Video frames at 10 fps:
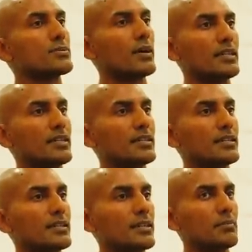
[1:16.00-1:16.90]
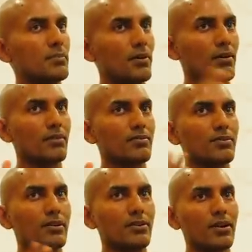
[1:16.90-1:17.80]
what? All of you
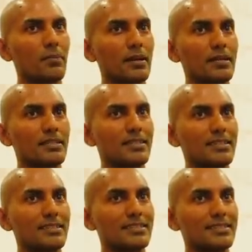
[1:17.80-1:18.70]
are yoga practitioners.